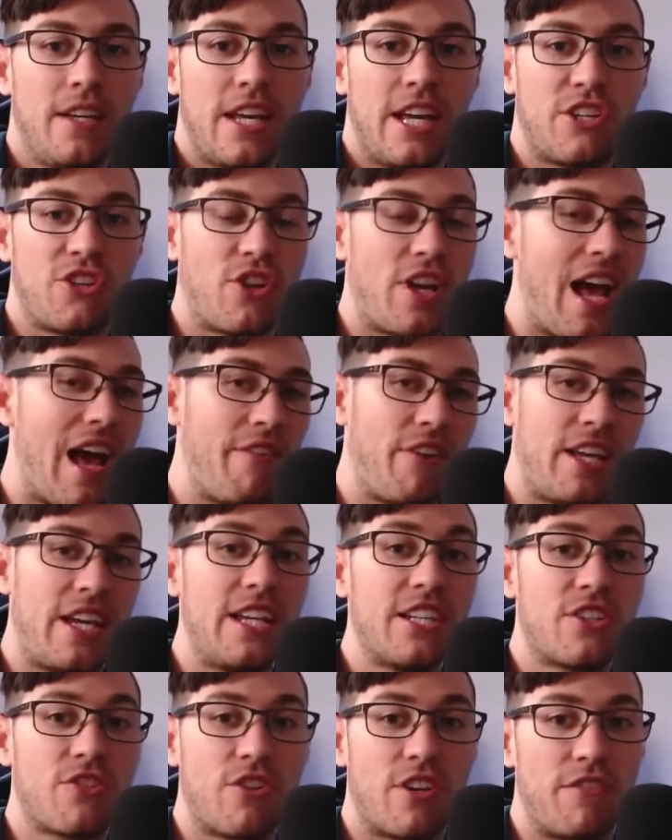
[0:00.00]
It should have a
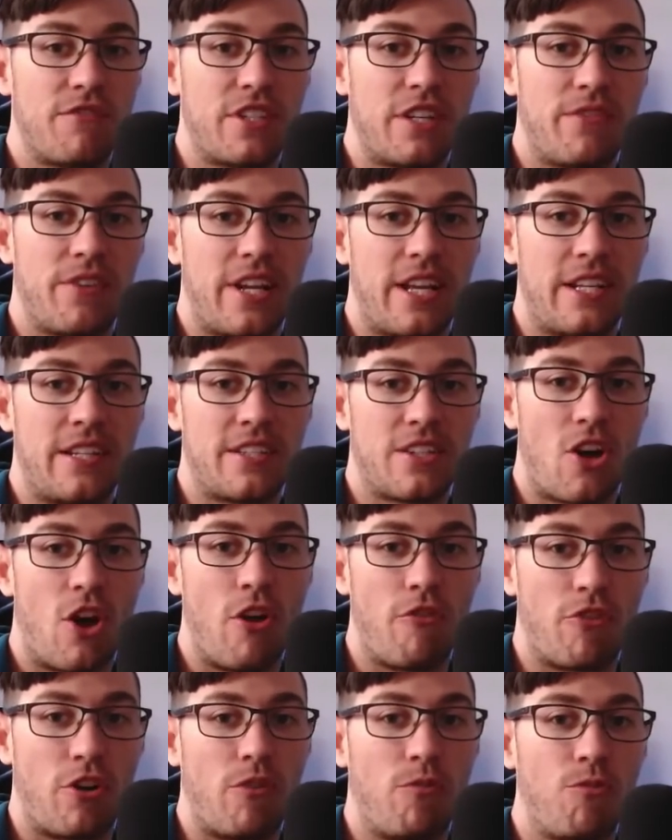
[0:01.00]
history of dividends
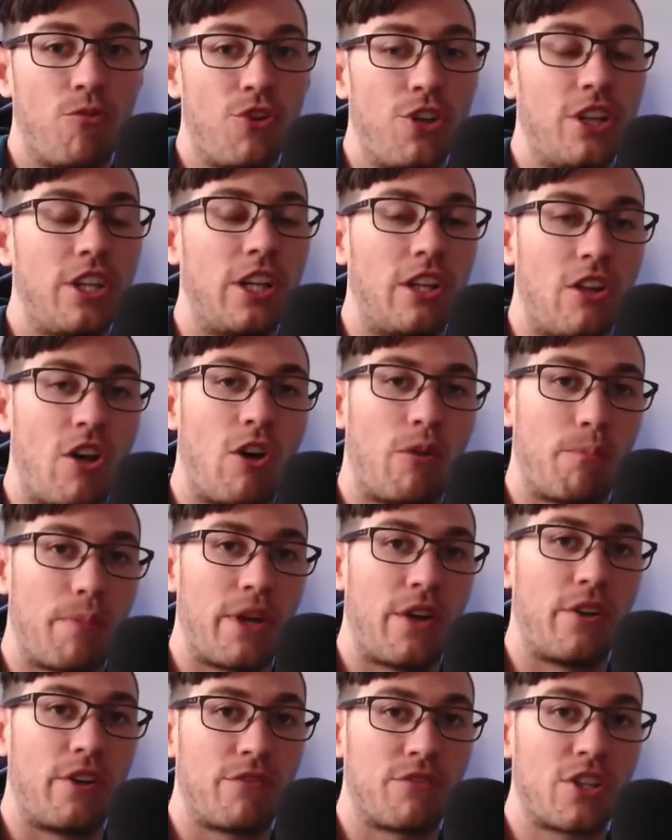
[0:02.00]
over a really long
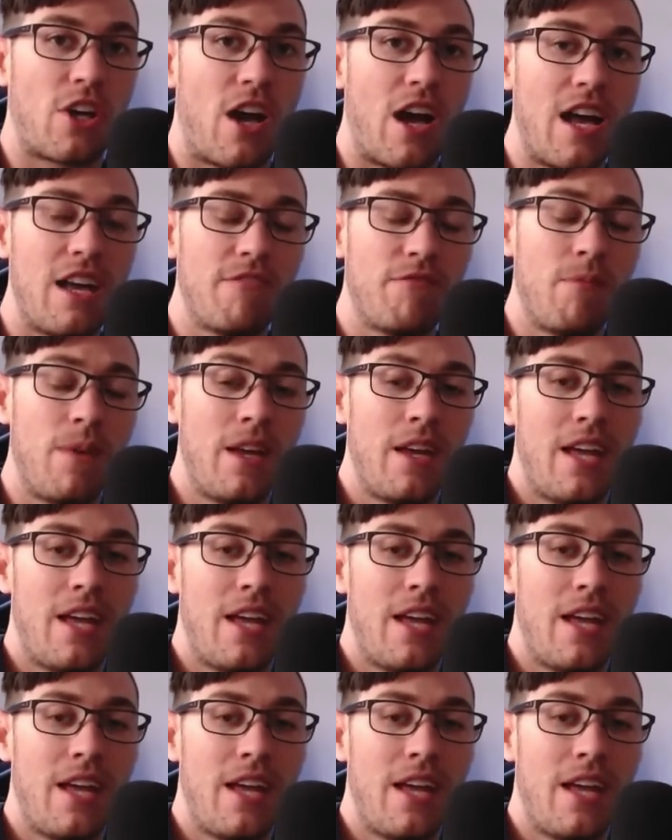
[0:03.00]
period of time,